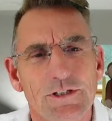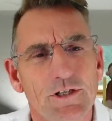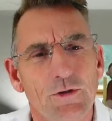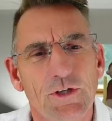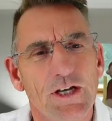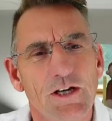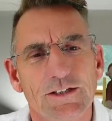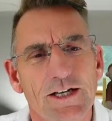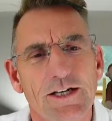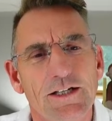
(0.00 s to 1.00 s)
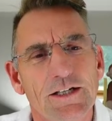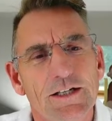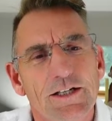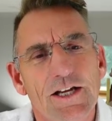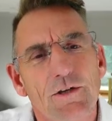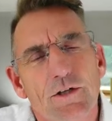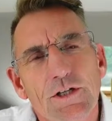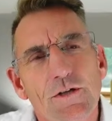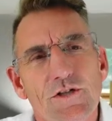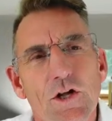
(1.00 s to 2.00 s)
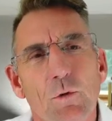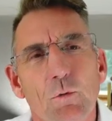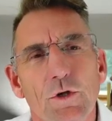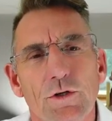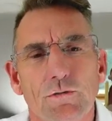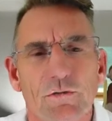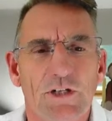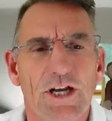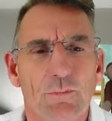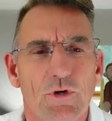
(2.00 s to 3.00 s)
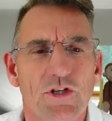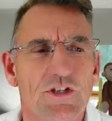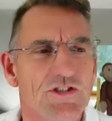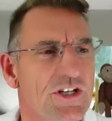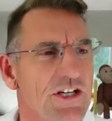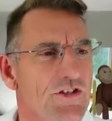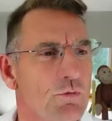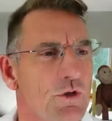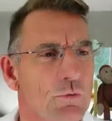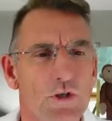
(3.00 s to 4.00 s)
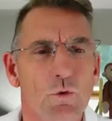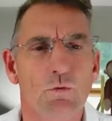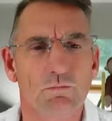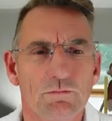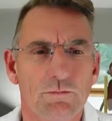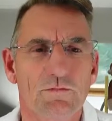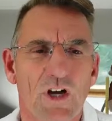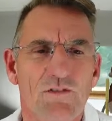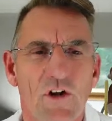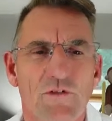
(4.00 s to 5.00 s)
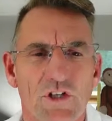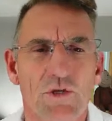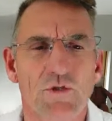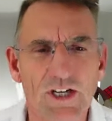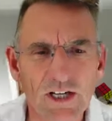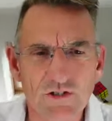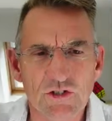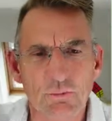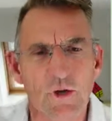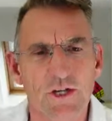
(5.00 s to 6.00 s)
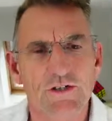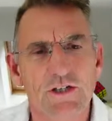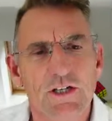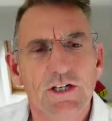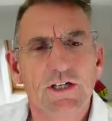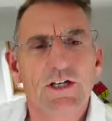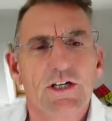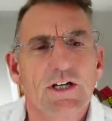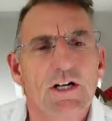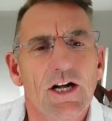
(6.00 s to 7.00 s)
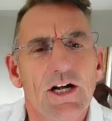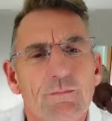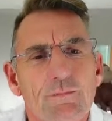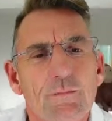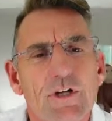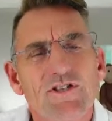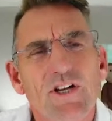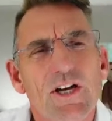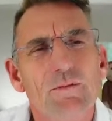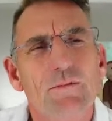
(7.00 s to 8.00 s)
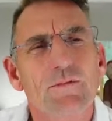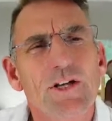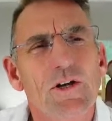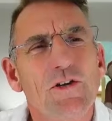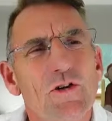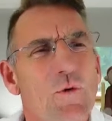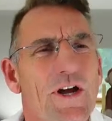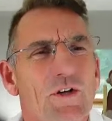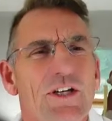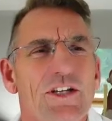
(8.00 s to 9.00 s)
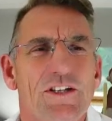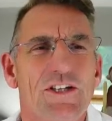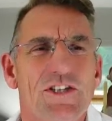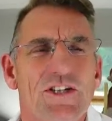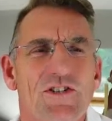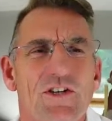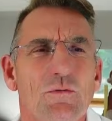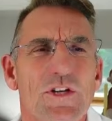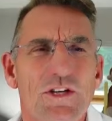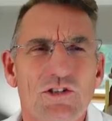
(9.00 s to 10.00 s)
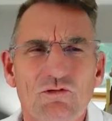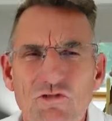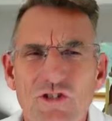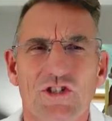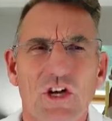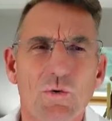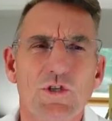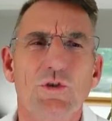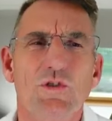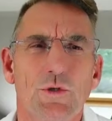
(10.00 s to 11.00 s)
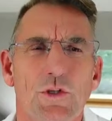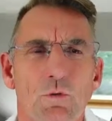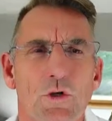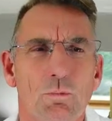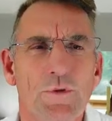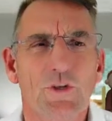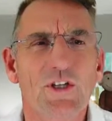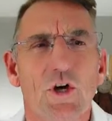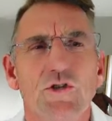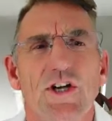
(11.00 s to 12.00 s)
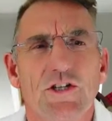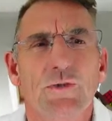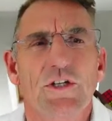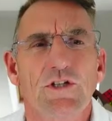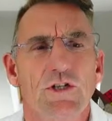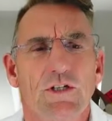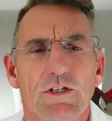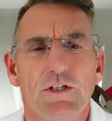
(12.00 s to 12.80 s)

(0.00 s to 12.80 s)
I really like that. Now, this whole word collaboration, it's an easy word. We all kind of overuse it in some ways. But it's kind of, another way of looking at this is that we're so used to in the world building contracts with each other.